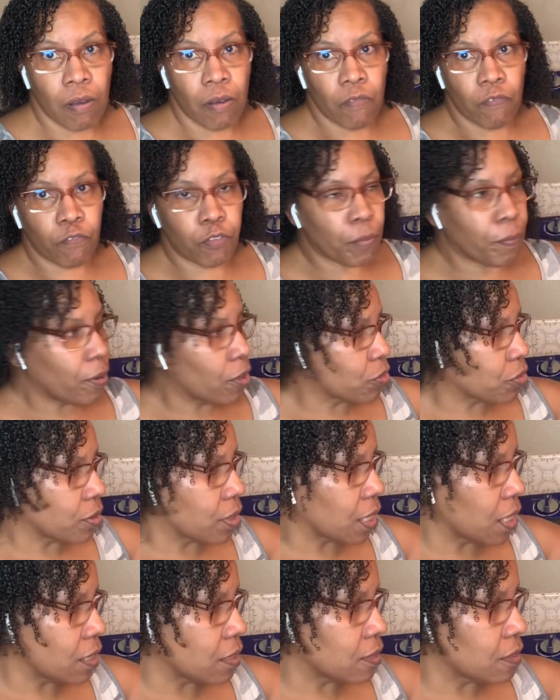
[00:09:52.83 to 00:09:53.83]
for both of
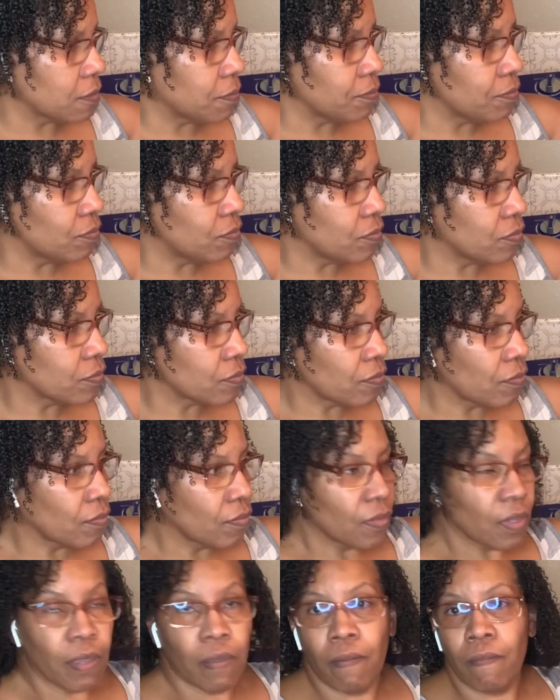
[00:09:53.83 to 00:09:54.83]
these.
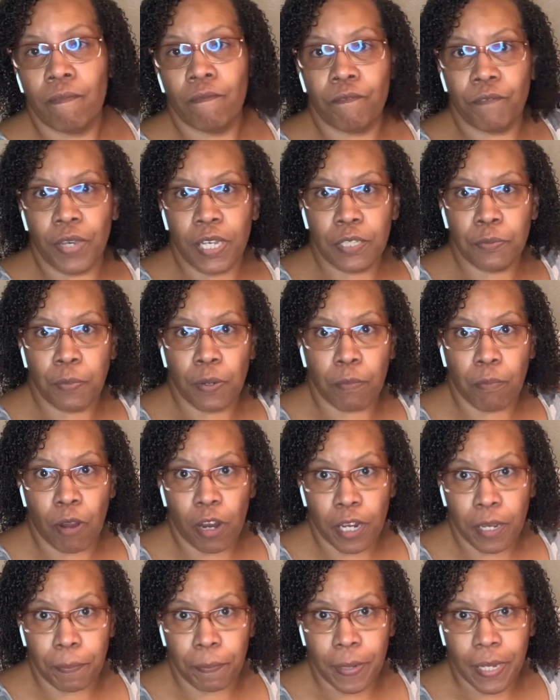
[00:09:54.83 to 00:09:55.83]
Facebook
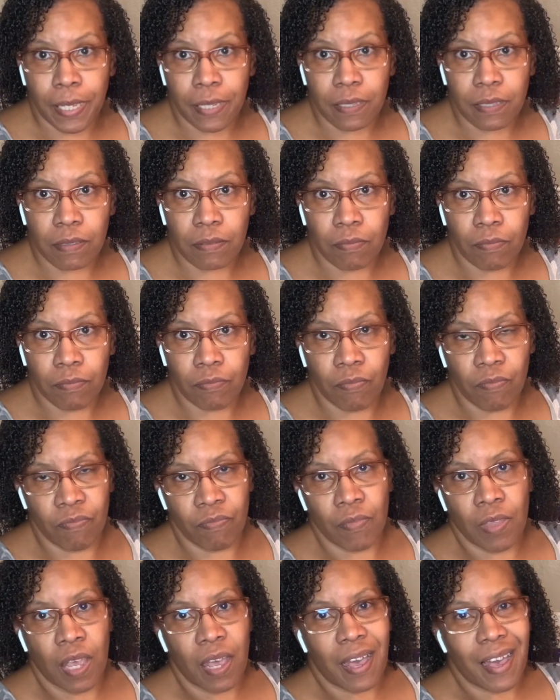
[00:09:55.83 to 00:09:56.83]
Marketplace.
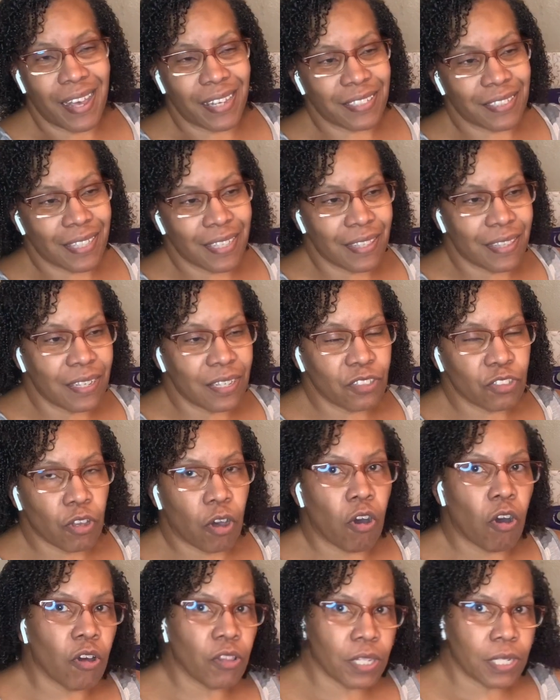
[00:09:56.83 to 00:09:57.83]
I see these
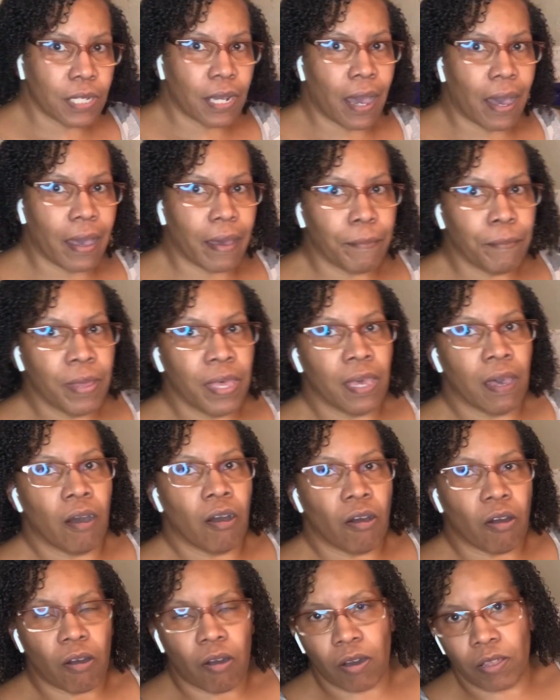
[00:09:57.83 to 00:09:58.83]
all the time
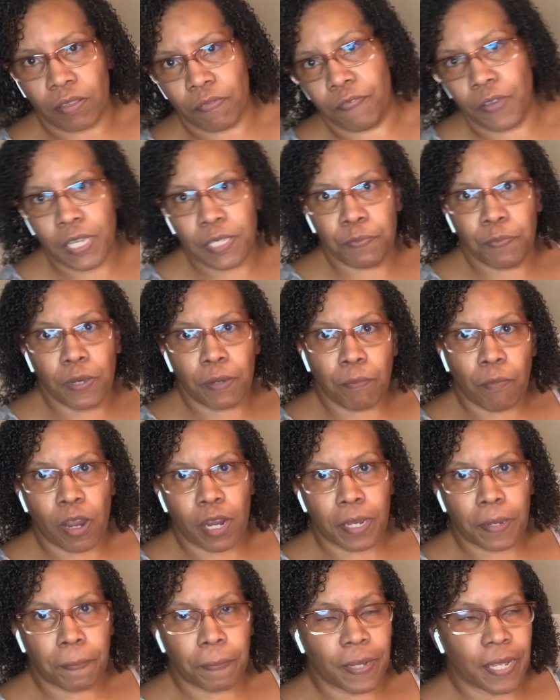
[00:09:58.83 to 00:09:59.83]
on the Facebook
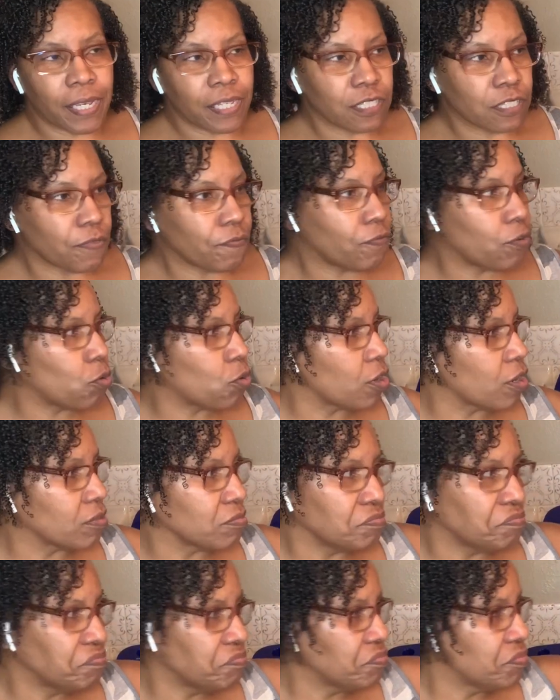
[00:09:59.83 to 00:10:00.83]
Marketplace for,
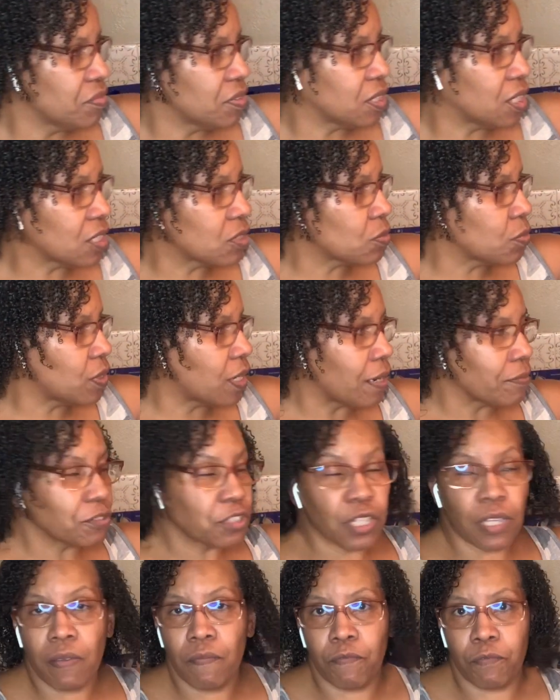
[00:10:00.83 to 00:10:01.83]
this one I've
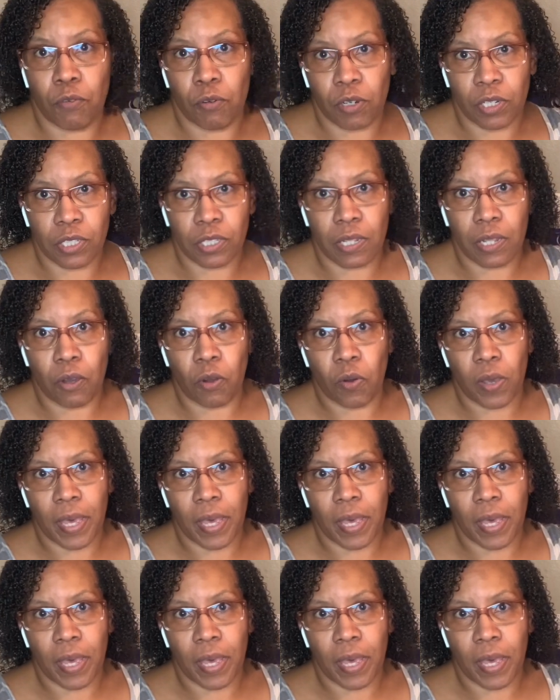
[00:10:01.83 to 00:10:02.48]
seen for as low